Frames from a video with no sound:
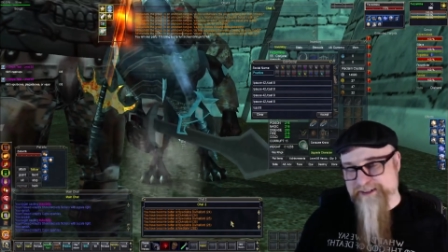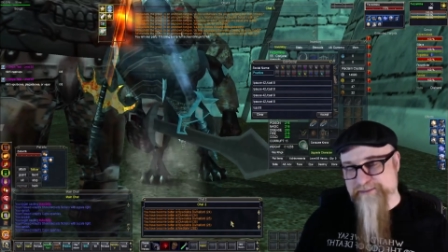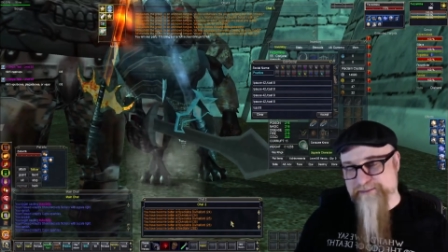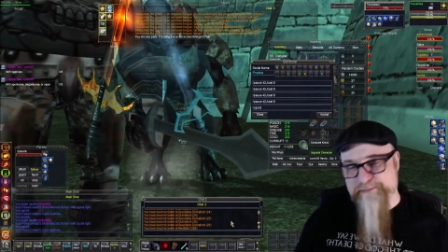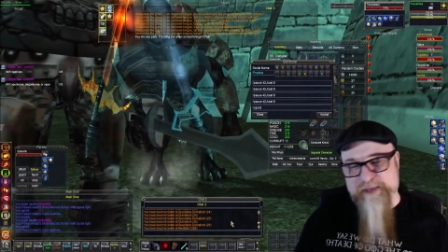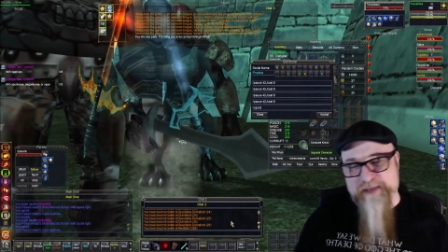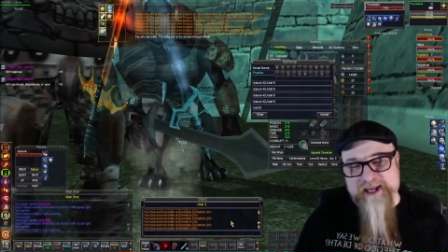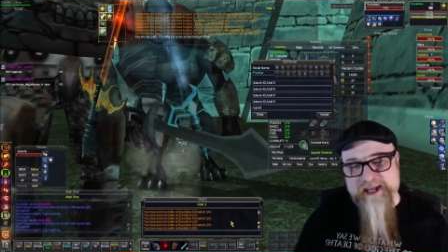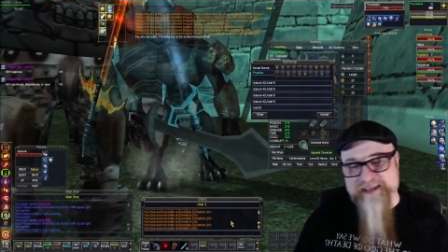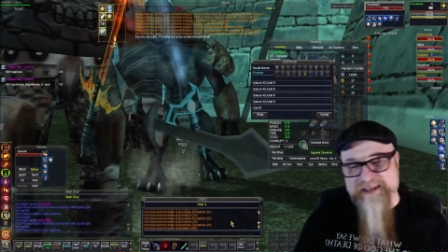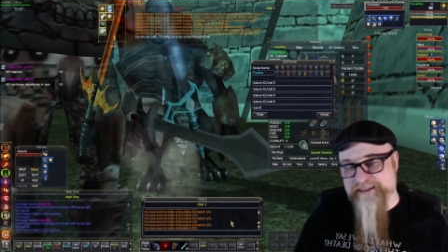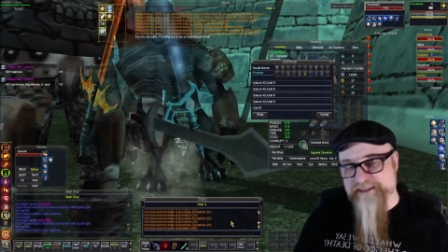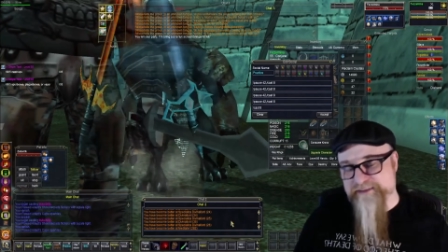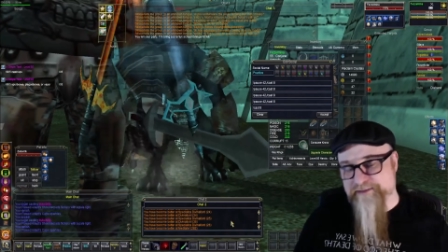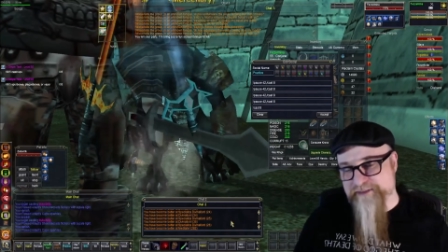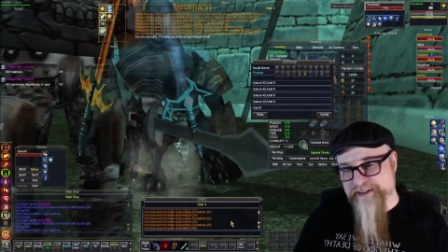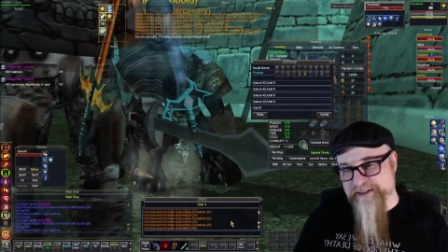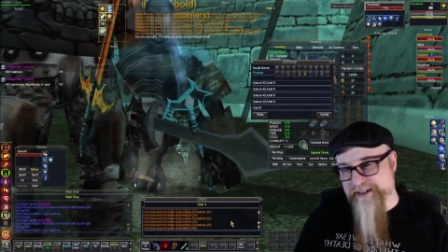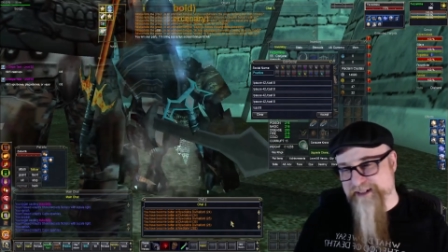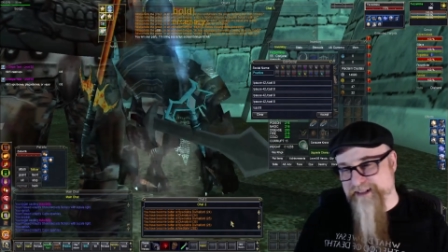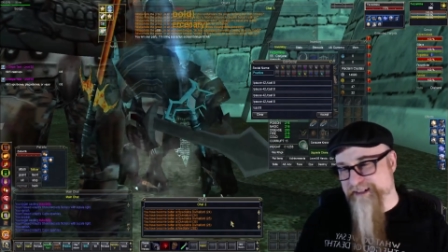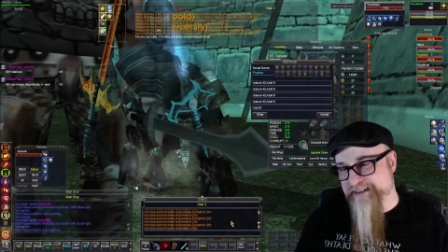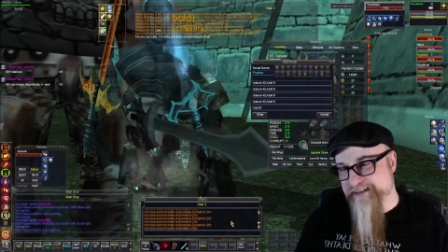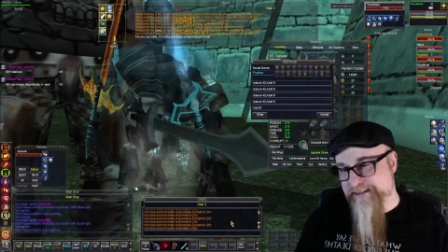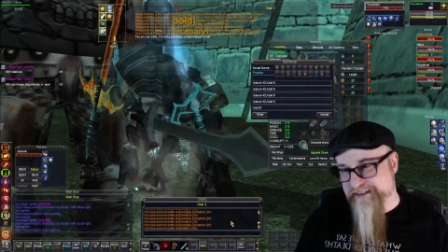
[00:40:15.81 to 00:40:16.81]
bad
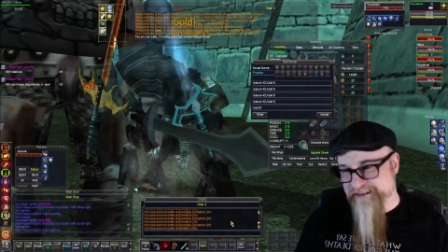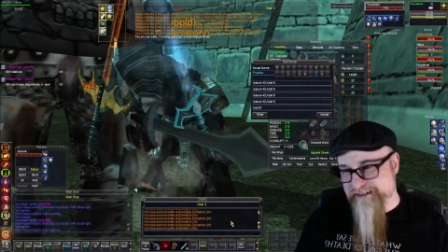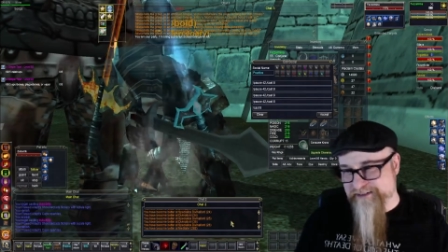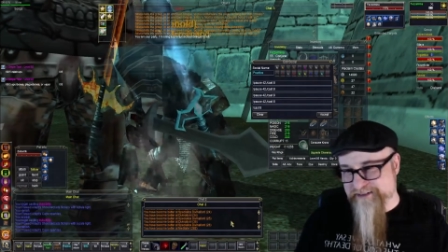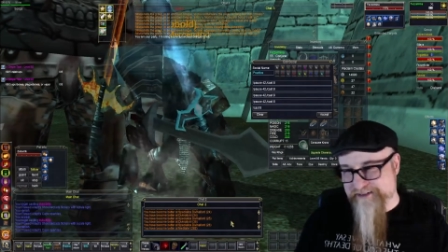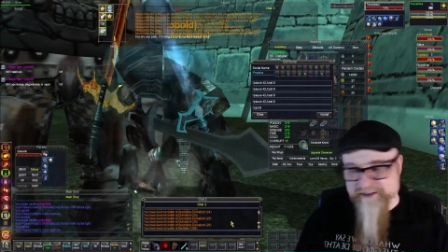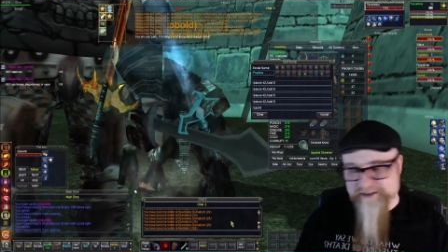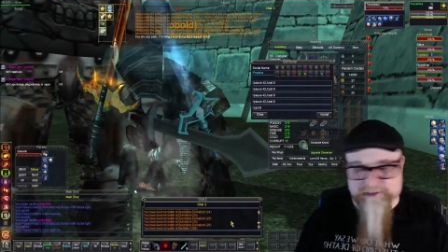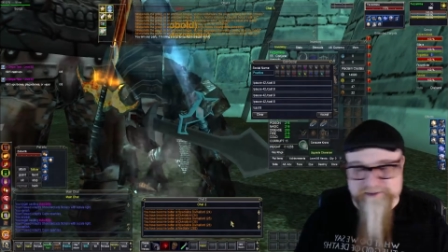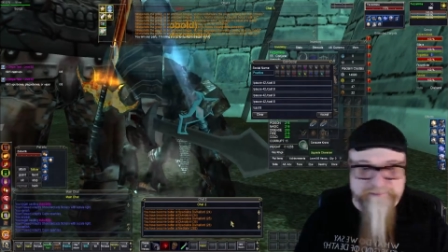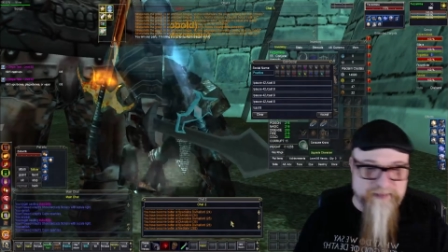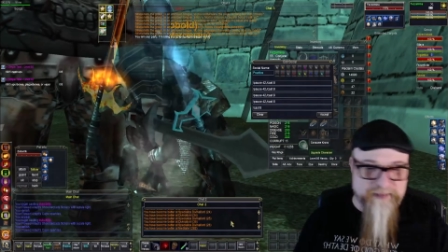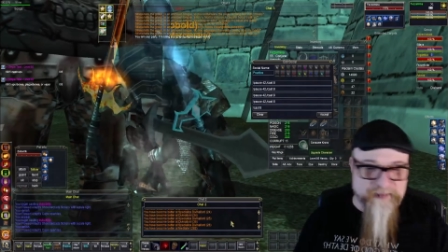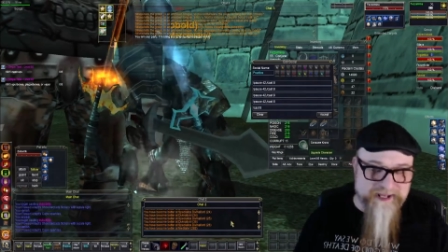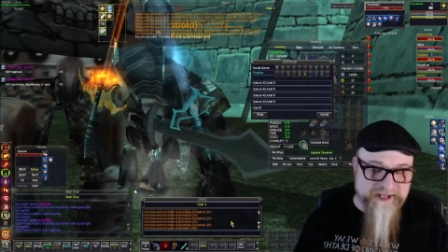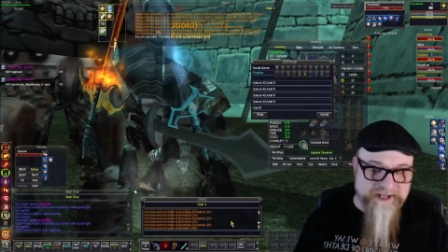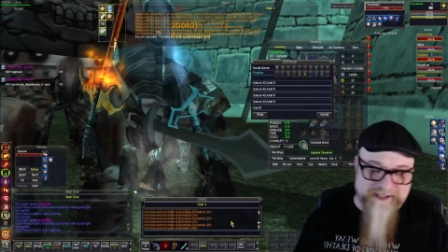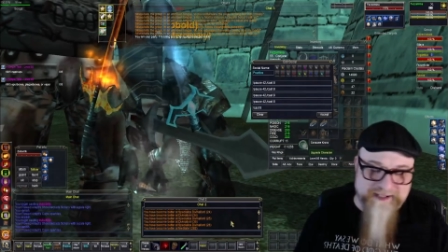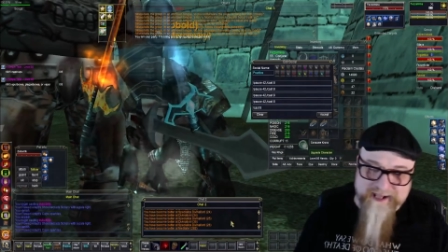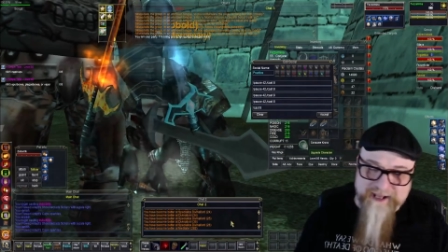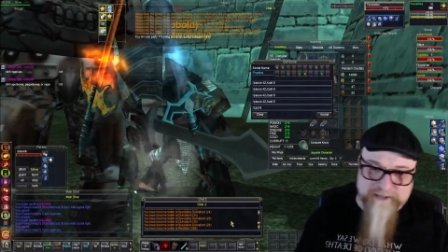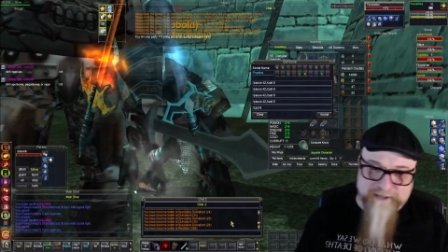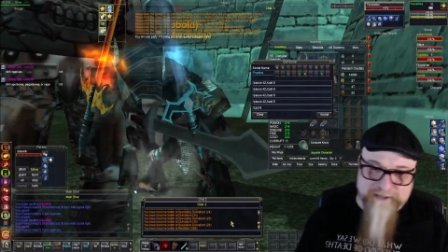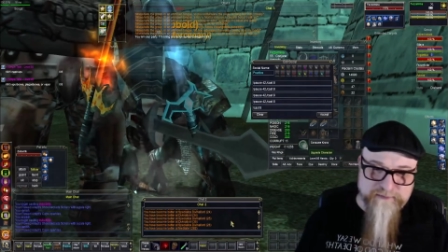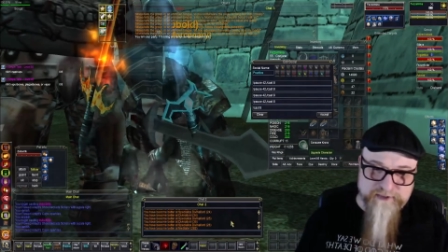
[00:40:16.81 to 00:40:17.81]
divination or bad
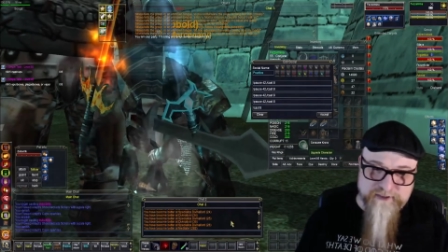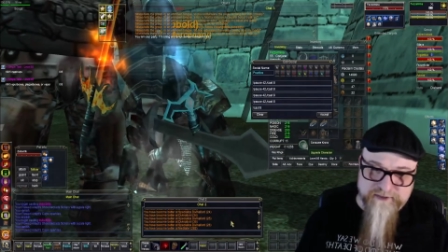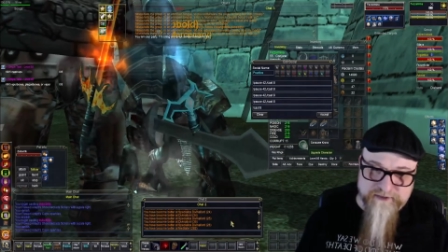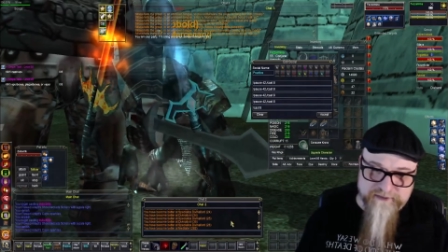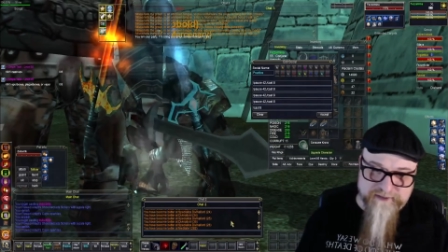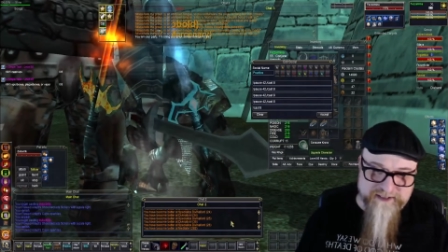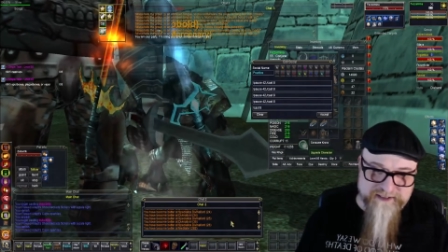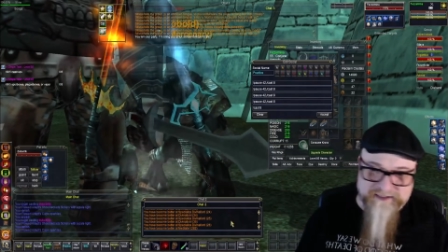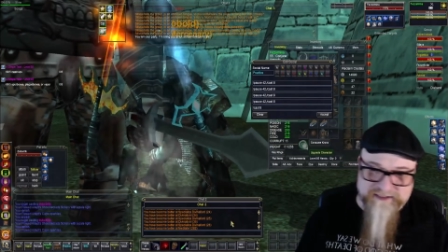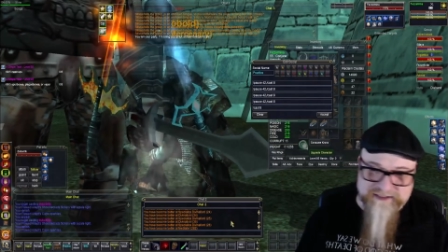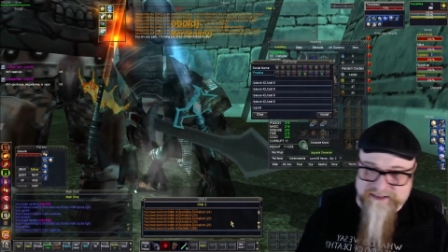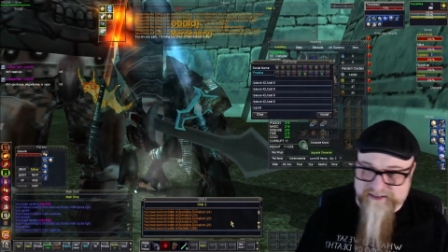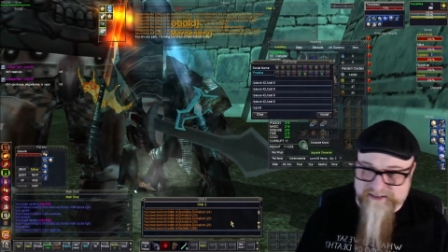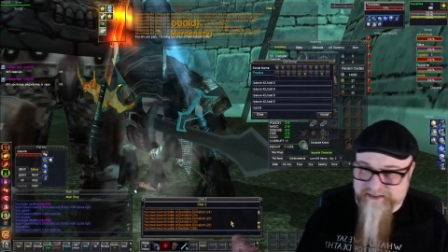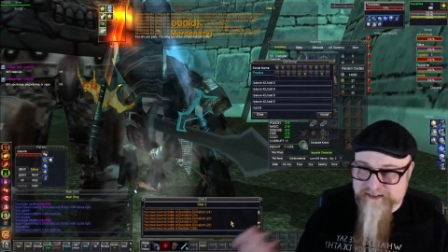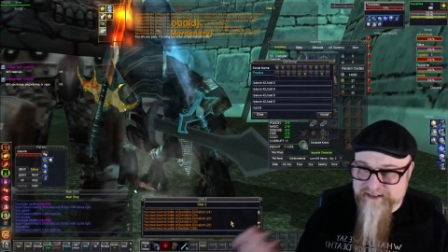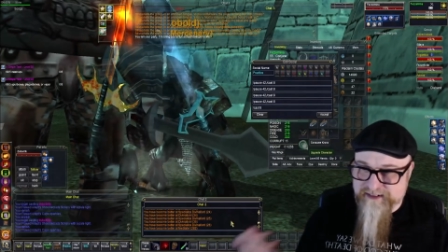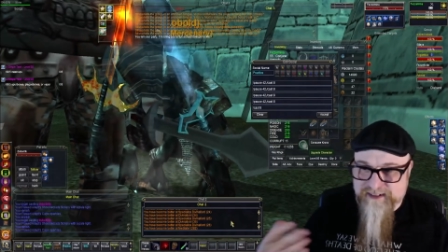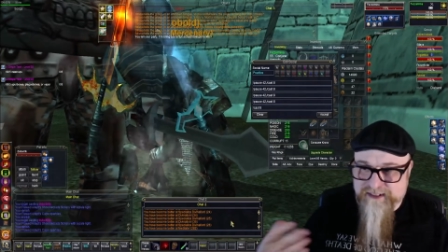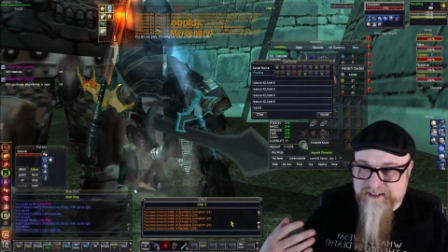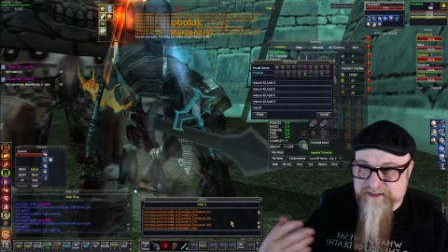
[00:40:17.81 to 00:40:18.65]
abjuration